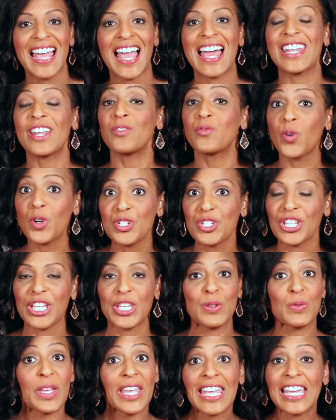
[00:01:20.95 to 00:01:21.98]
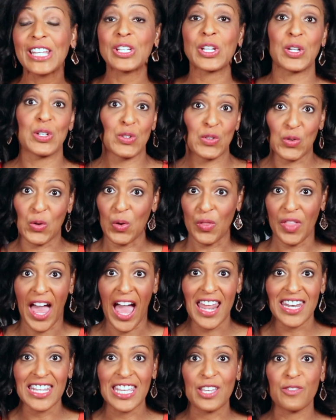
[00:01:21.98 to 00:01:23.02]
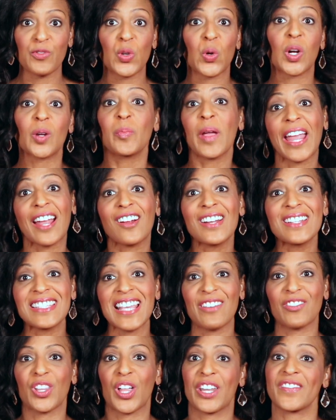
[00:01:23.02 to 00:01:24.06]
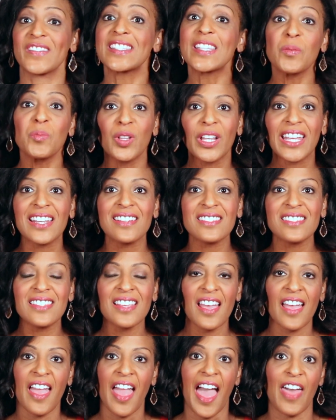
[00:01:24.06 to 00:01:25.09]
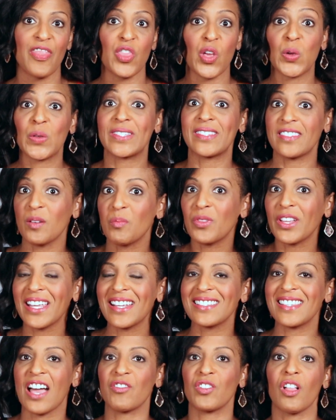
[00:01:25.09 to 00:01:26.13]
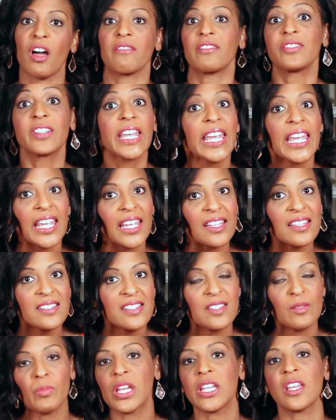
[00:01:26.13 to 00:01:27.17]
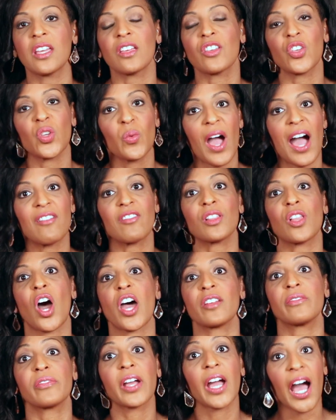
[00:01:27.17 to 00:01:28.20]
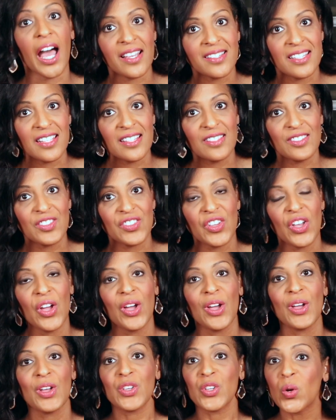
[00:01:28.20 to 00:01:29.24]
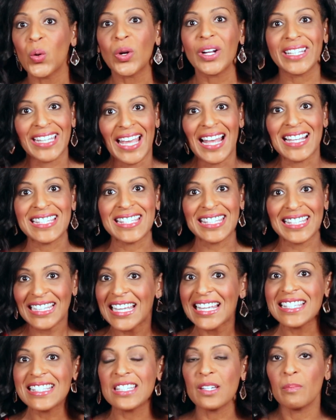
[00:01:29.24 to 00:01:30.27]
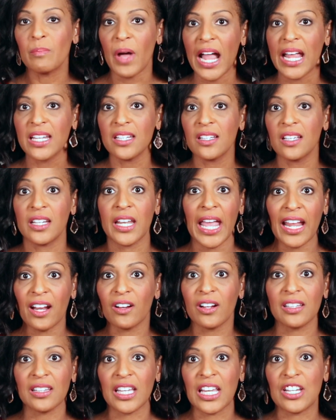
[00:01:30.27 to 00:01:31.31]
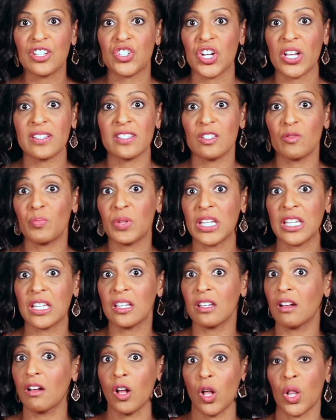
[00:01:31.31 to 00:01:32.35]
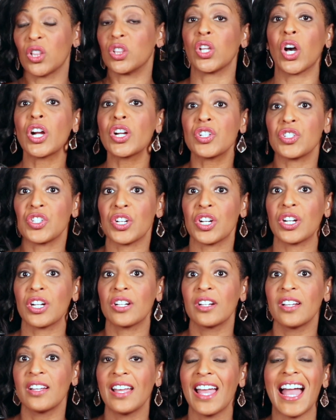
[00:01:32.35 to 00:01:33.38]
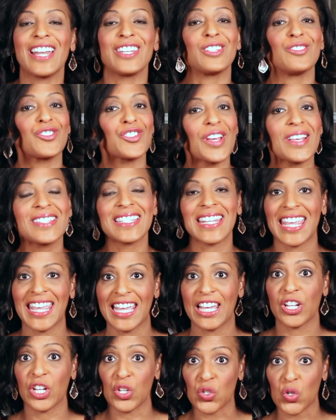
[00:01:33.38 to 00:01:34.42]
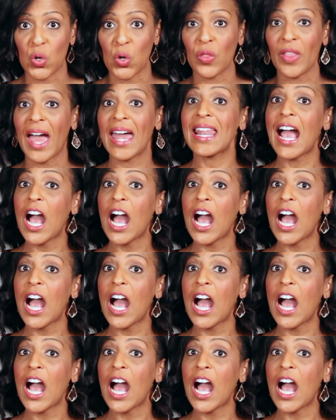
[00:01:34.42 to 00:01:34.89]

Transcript: And unfortunately, you can't control that. If your parents have a lot of siblings and those siblings have a lot of kids, meaning you have a lot of cousins, your guest list might inherently just be larger, and you just can't control that.